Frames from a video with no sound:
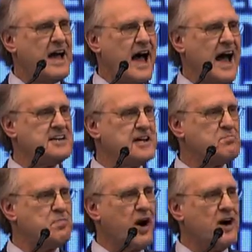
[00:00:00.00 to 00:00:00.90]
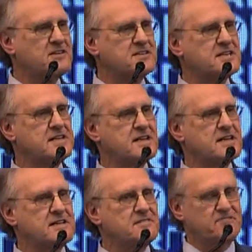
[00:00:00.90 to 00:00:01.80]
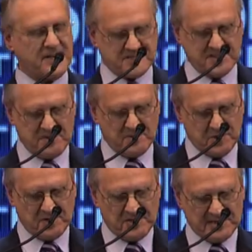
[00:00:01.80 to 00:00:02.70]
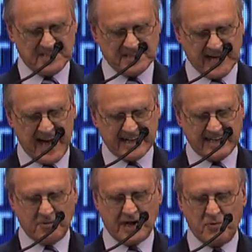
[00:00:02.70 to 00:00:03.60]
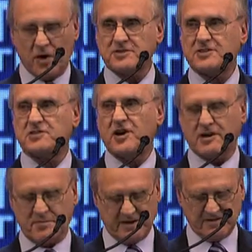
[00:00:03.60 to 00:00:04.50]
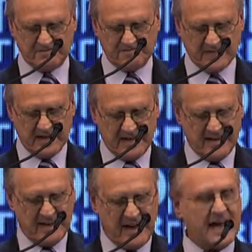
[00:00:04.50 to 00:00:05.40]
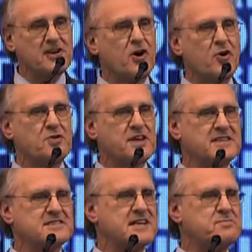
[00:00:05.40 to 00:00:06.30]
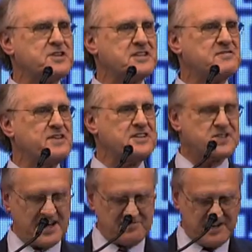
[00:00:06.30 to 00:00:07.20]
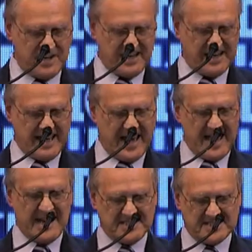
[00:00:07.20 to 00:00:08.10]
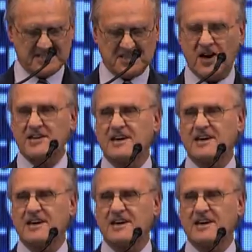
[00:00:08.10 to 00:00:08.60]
And in part, fixing the world is exactly what I want to talk about. I know that the subject of HIV/AIDS is not